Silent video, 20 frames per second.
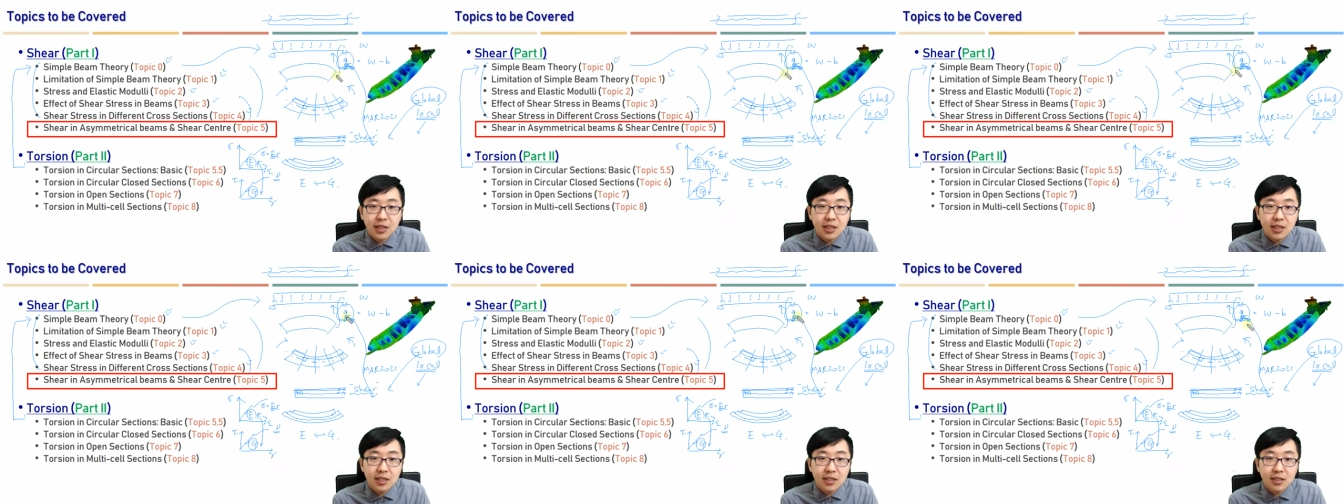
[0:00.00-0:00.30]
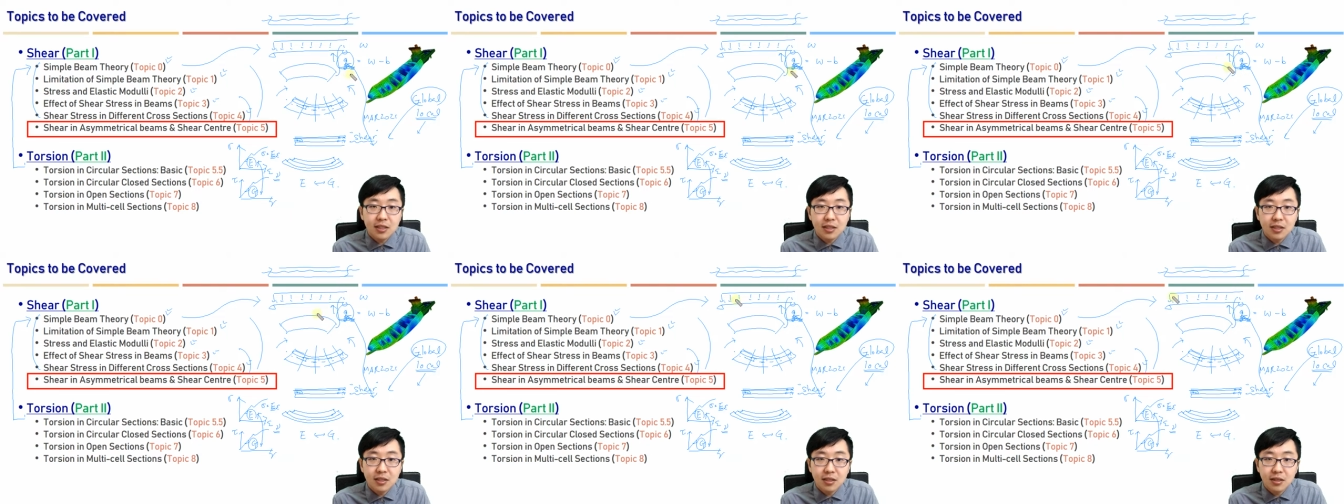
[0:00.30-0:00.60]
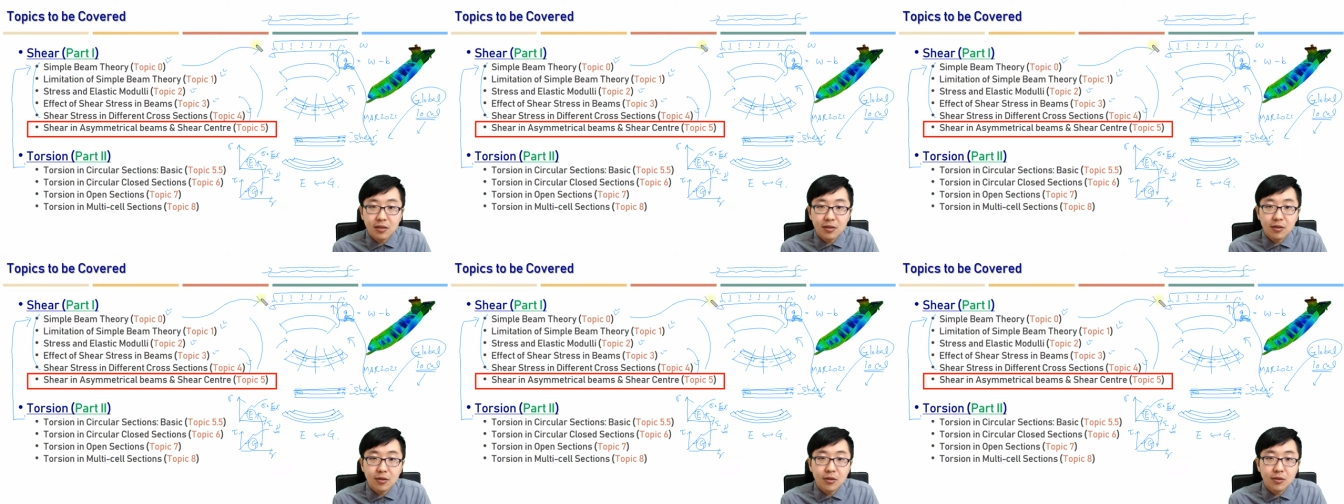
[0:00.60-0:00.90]
it
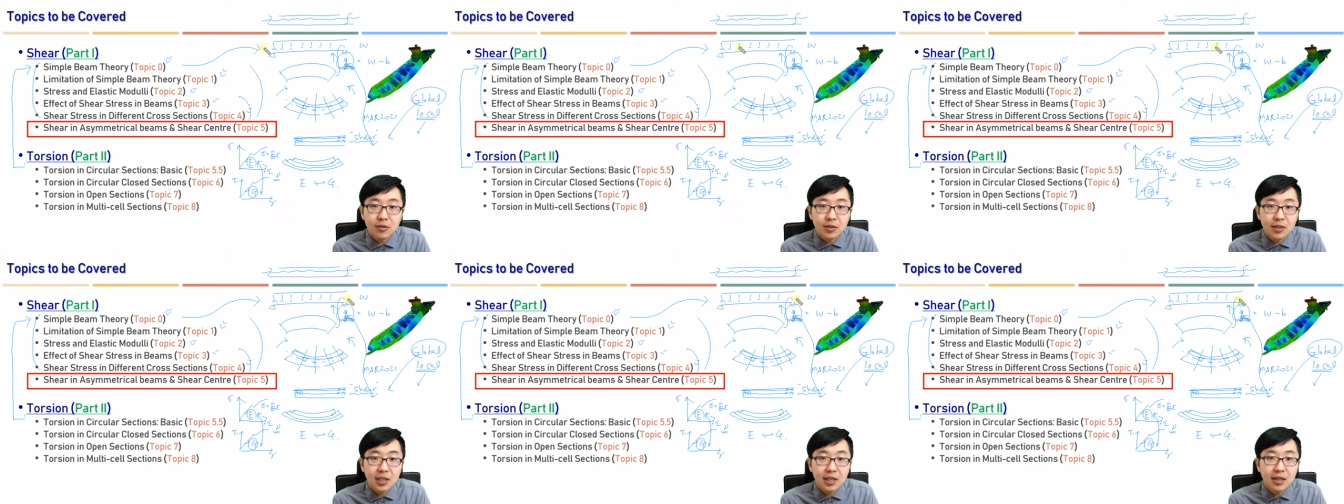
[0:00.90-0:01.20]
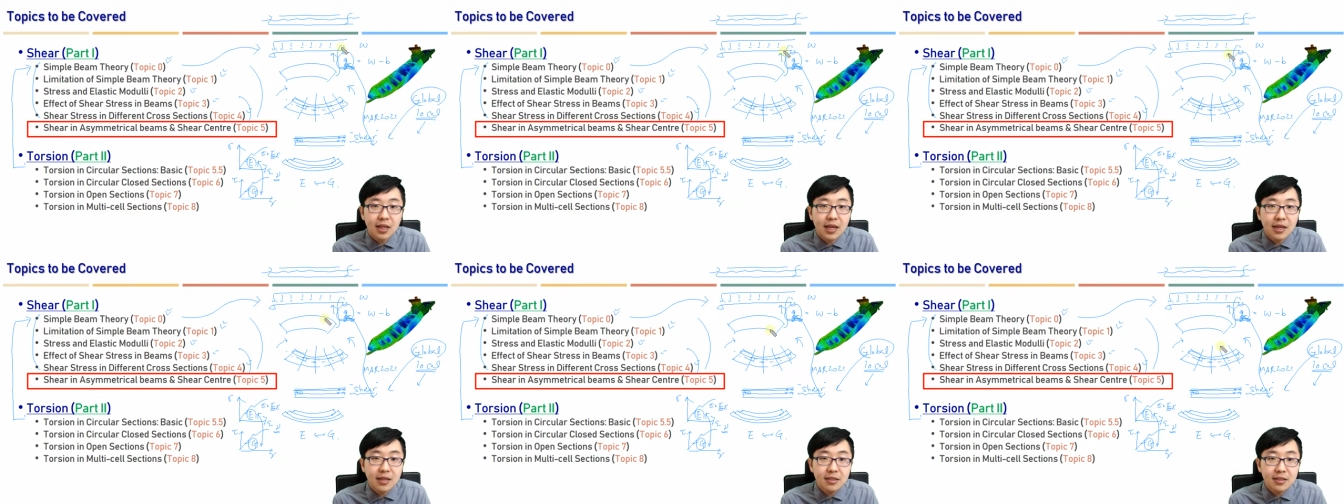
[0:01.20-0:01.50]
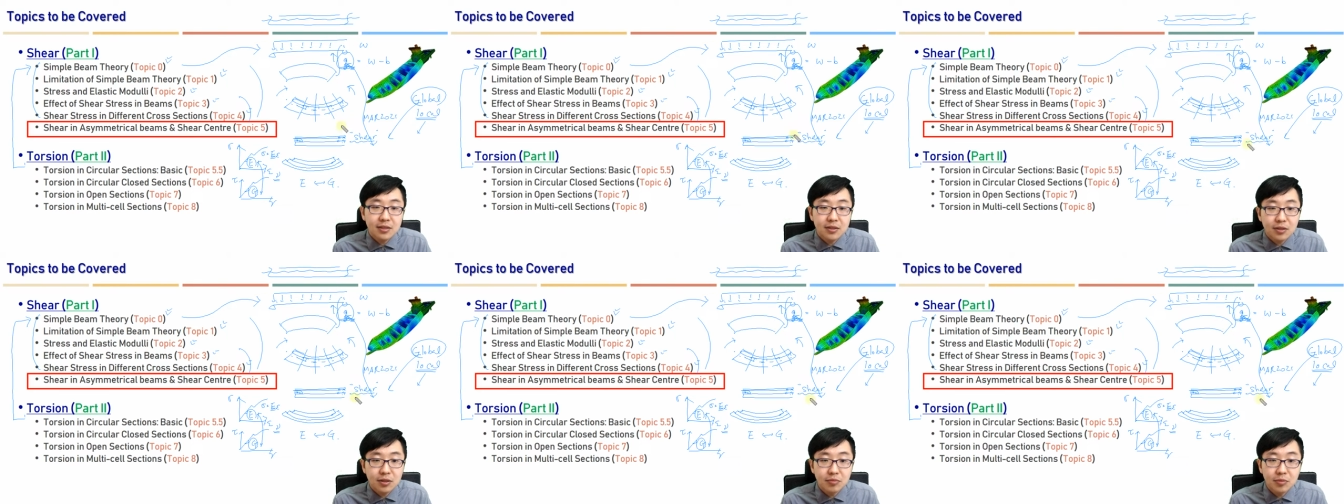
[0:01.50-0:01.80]
along the
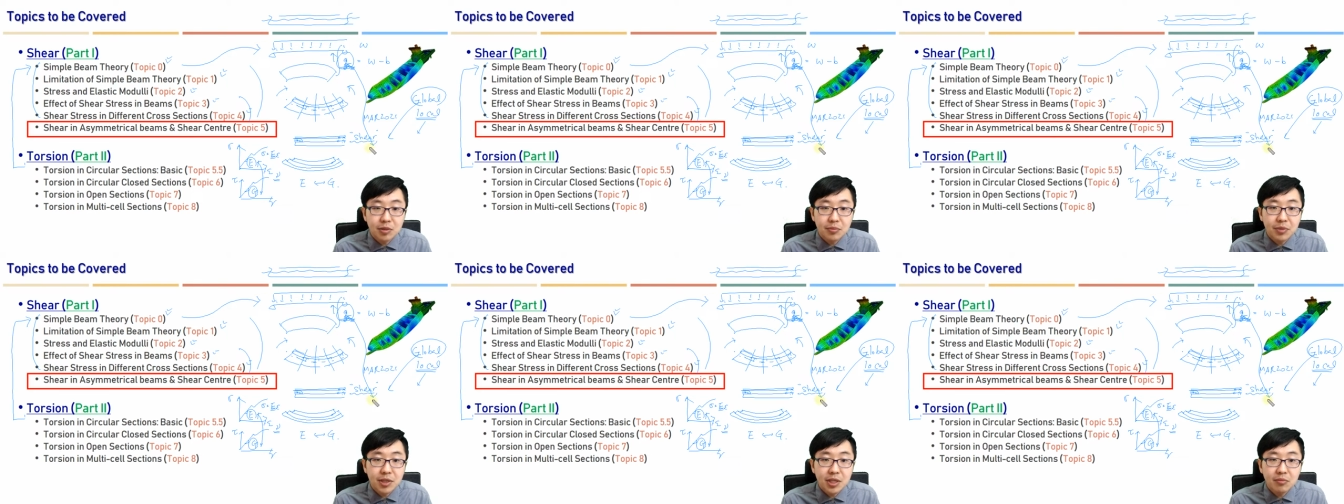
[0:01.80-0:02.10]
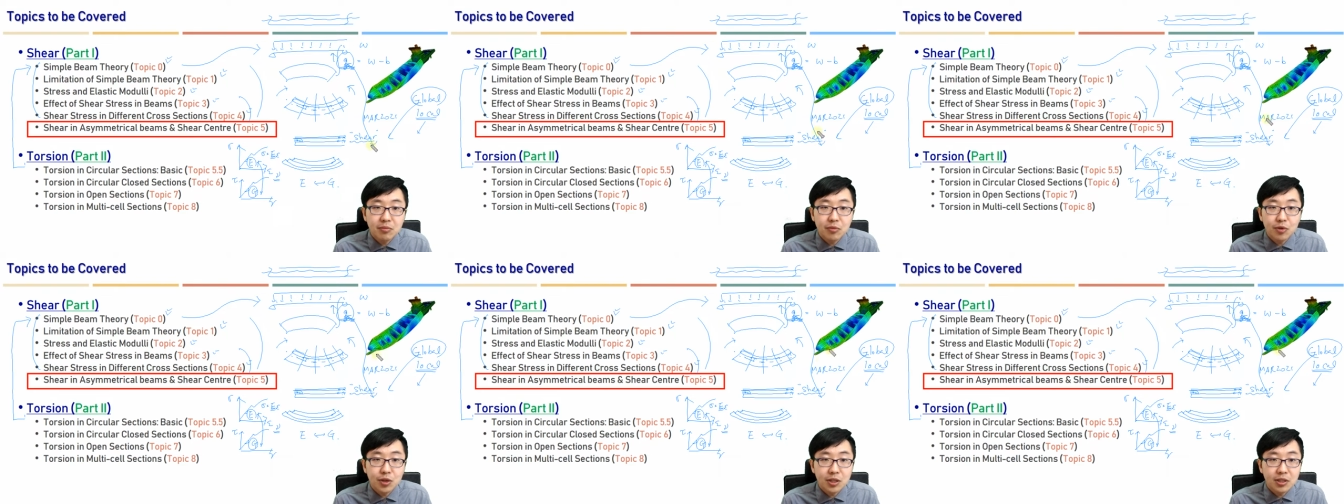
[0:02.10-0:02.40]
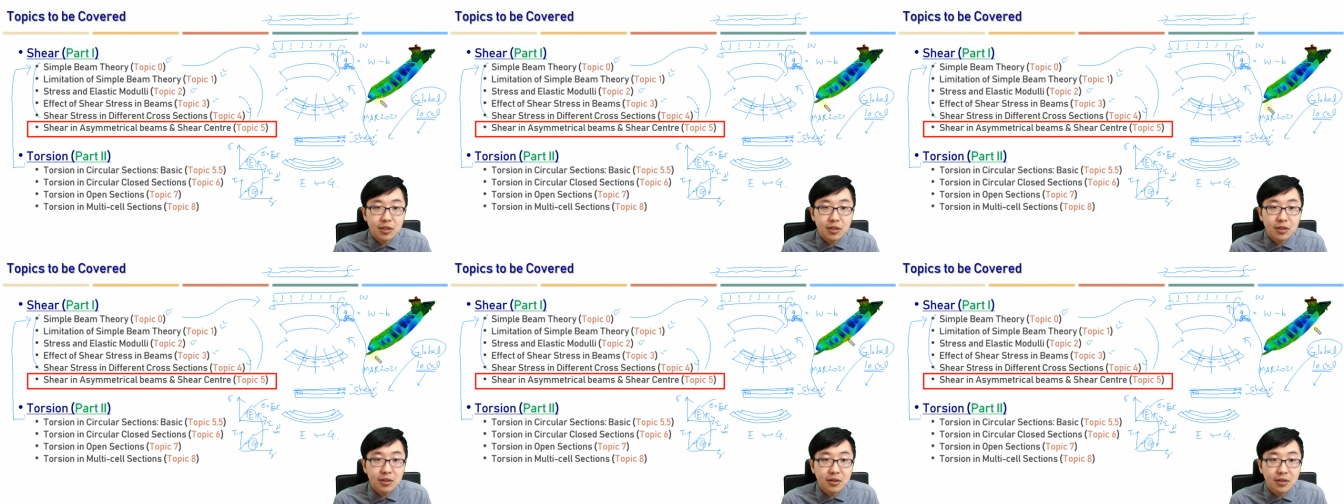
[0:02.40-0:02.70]
length of the beam or
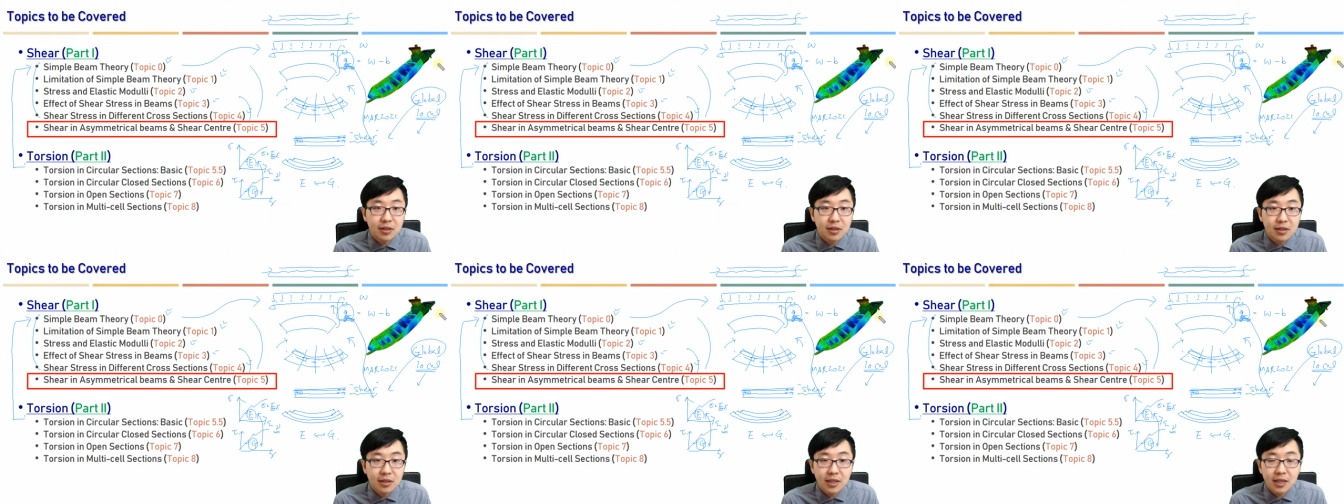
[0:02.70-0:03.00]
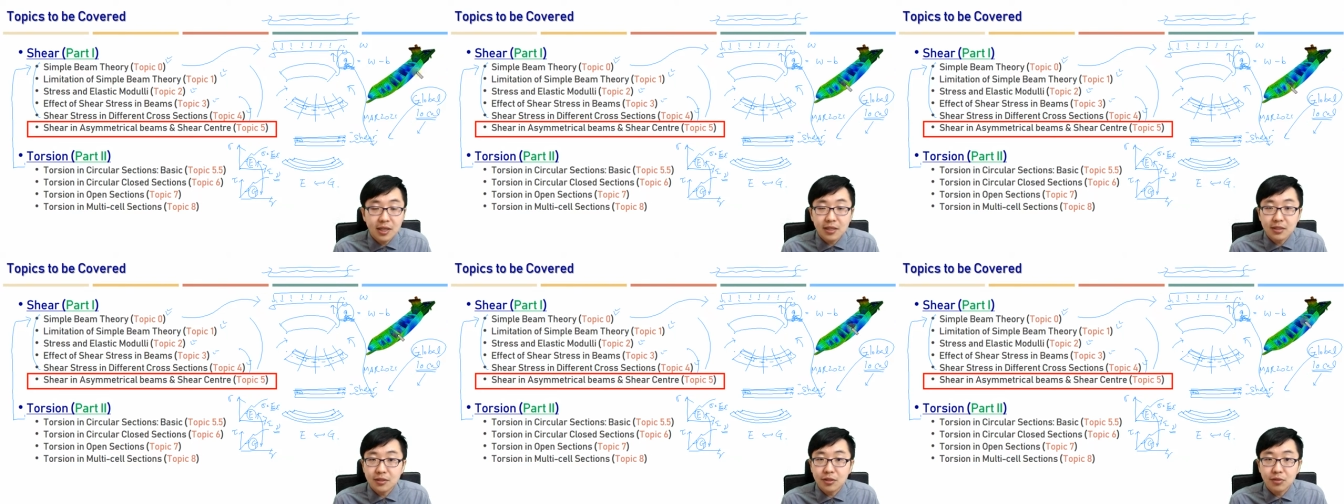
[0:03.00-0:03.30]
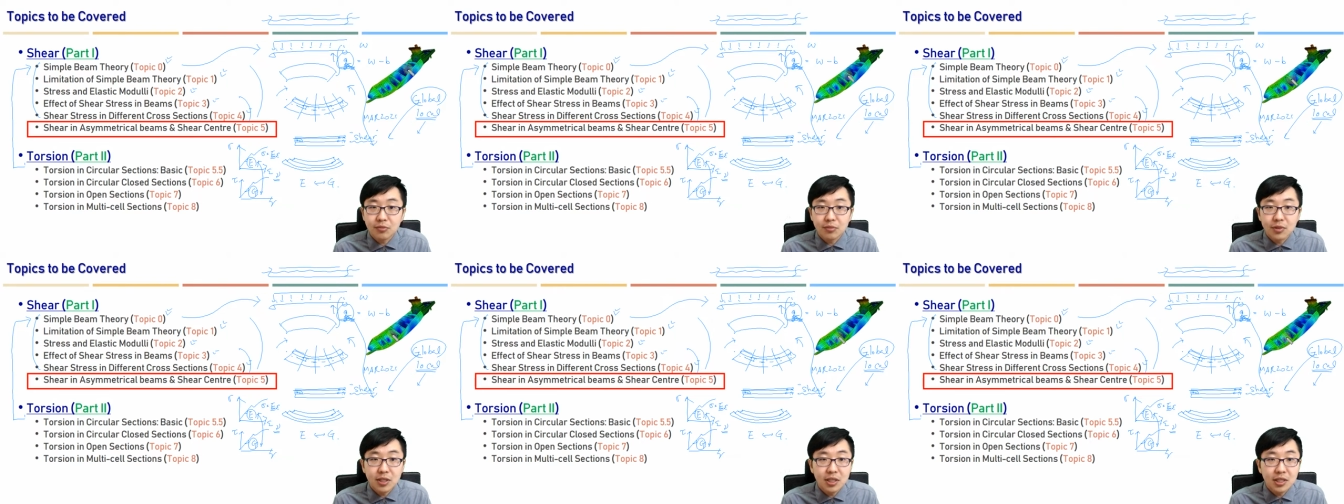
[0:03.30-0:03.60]
the length
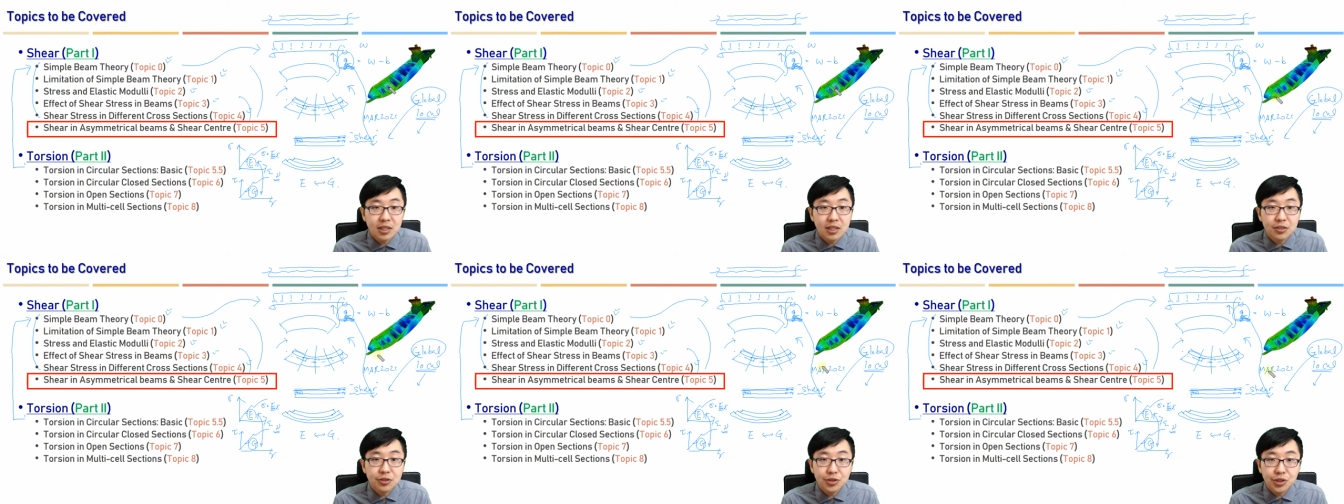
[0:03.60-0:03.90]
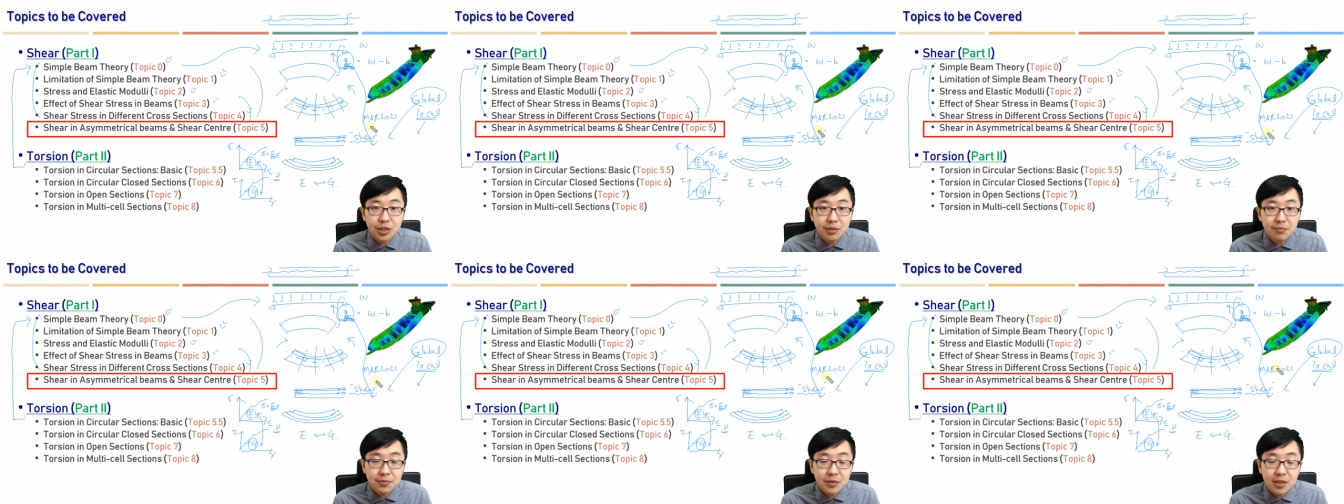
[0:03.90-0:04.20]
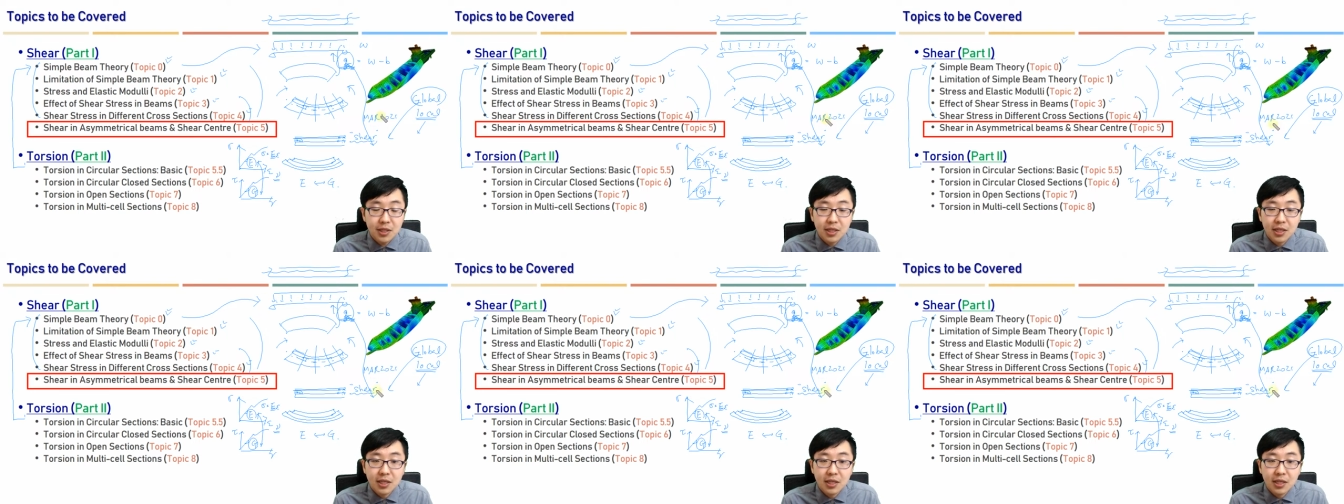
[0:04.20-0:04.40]
of the ship,